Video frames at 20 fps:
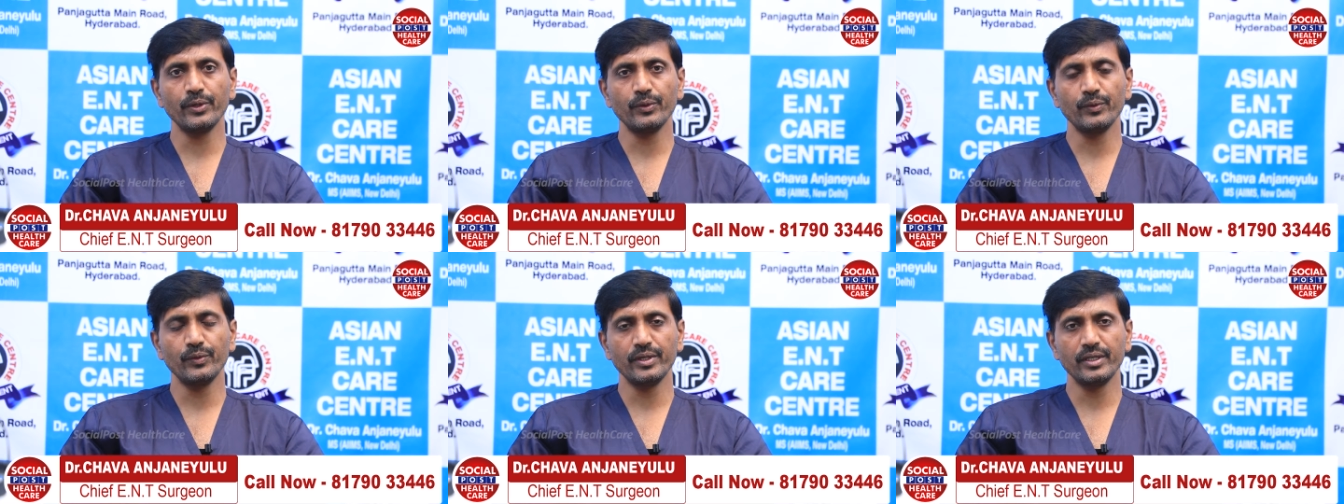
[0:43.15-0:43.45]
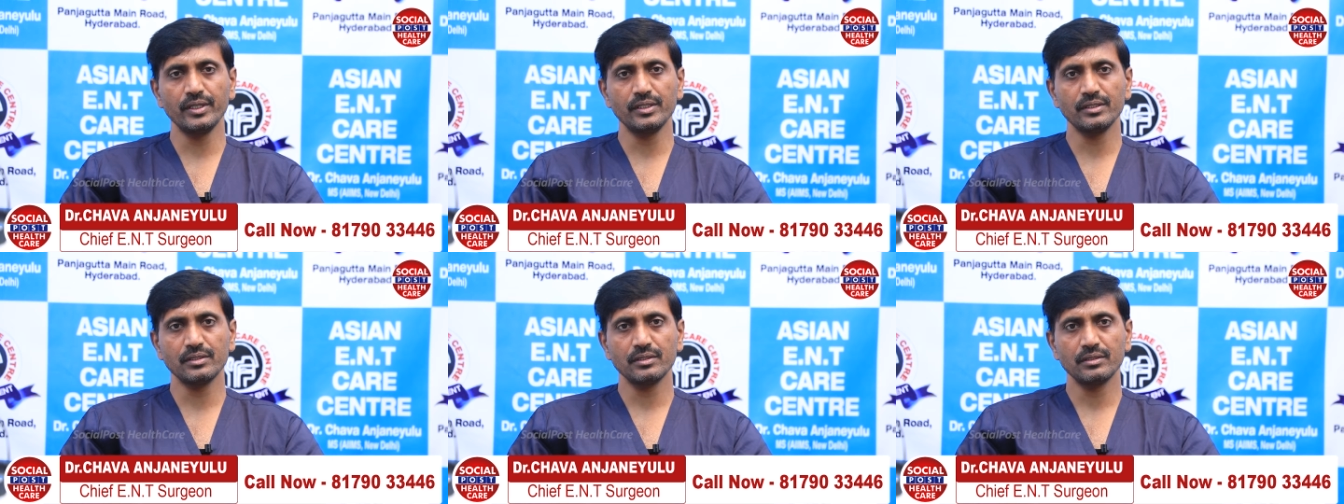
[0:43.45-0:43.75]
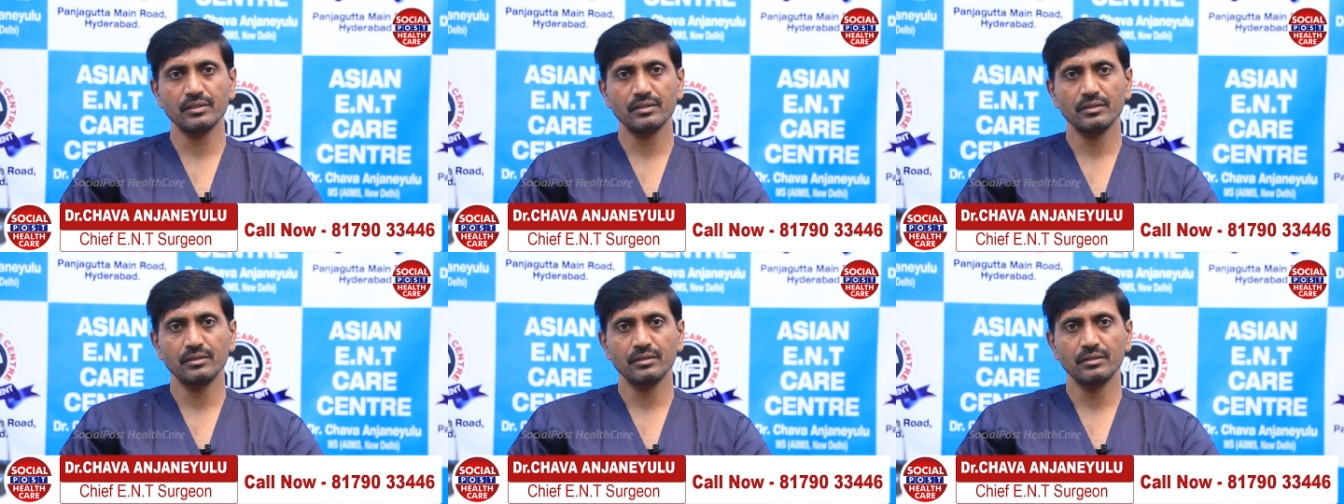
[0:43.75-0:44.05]
units,
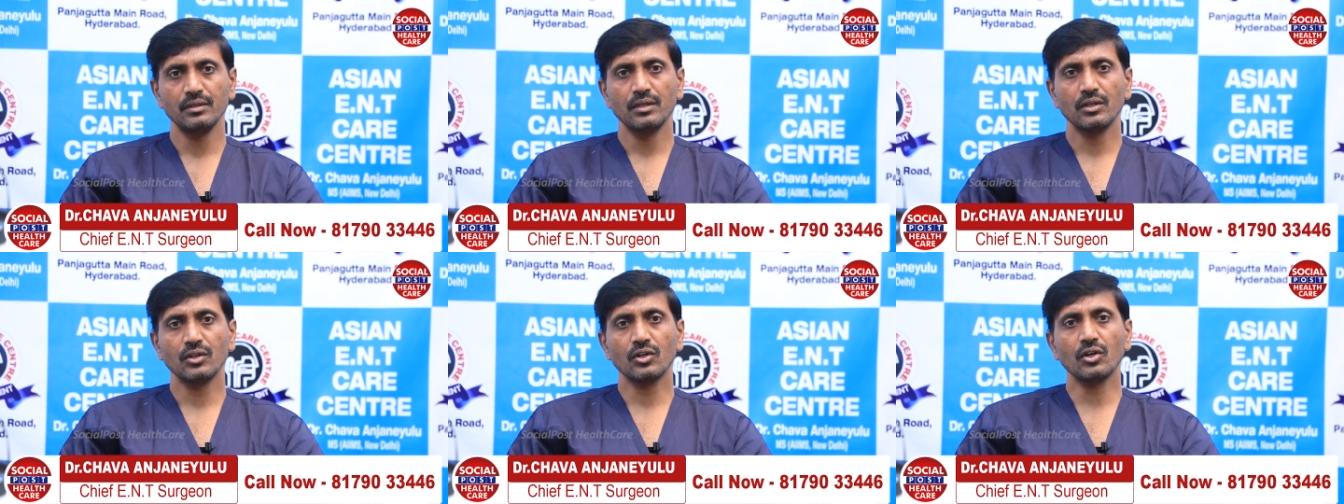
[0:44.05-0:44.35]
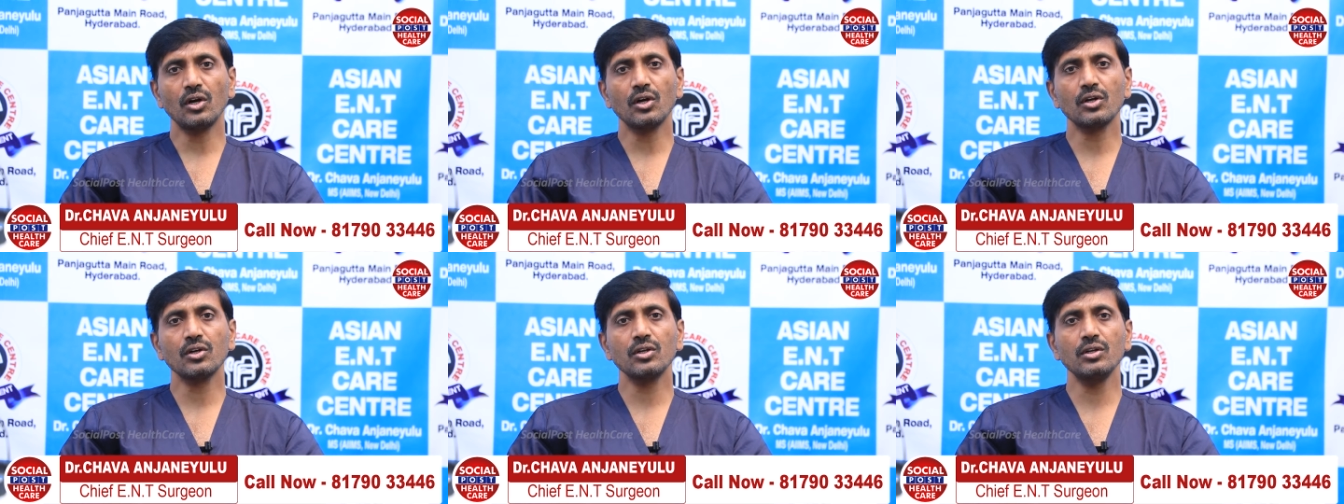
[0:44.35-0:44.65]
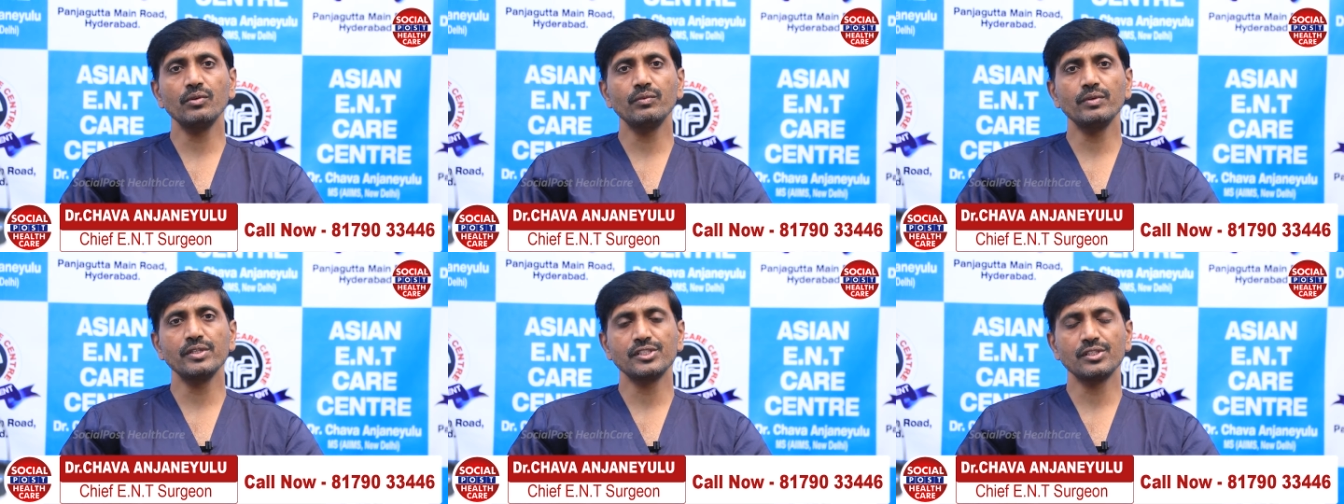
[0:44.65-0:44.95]

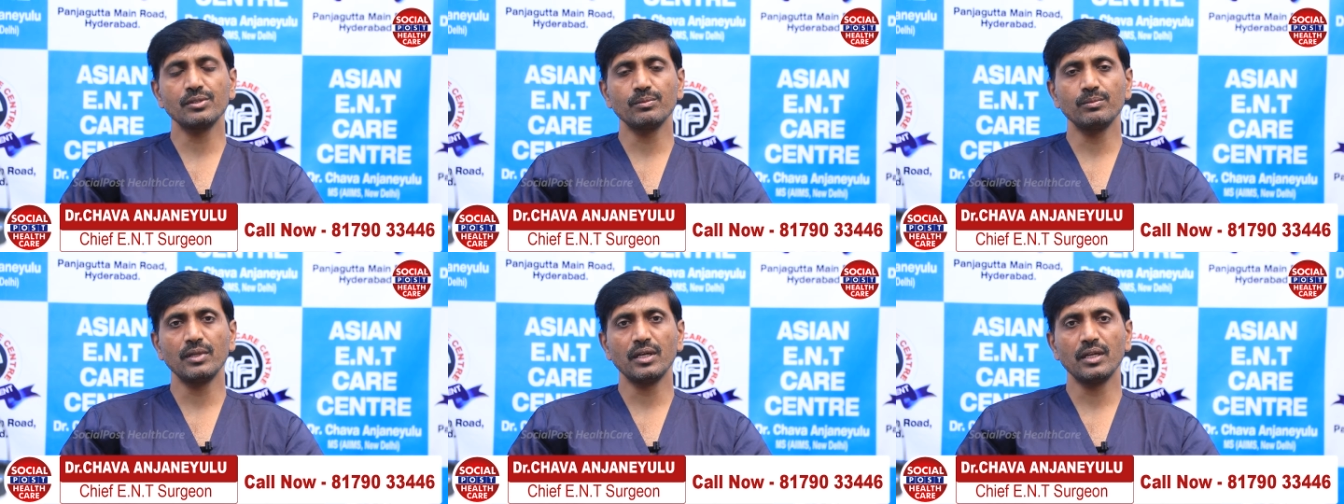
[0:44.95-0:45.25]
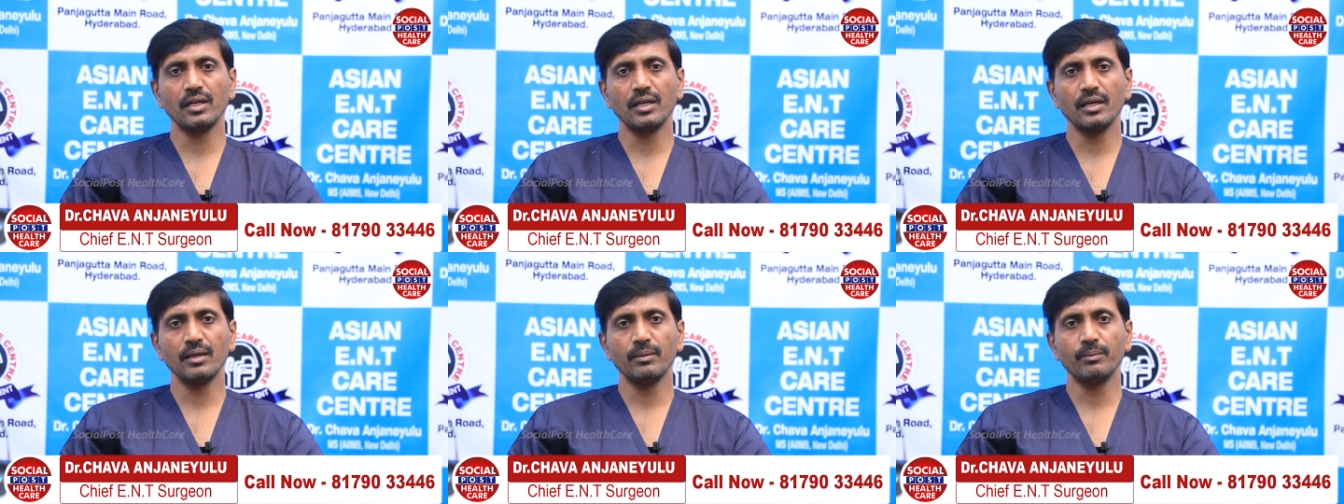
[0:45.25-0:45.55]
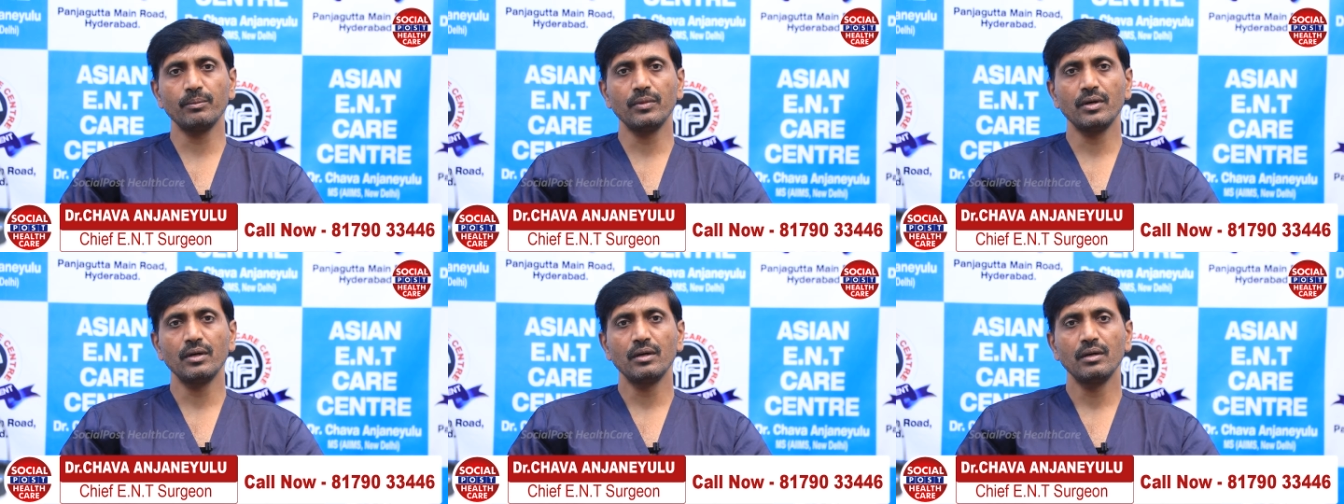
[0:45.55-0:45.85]
cochleovestibular
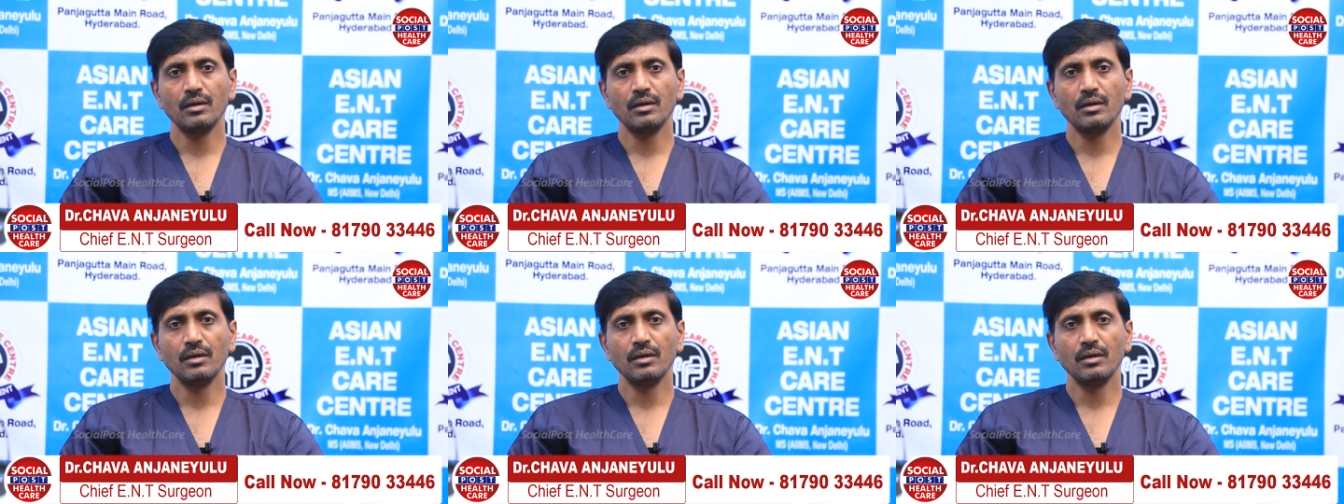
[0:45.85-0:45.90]
lab.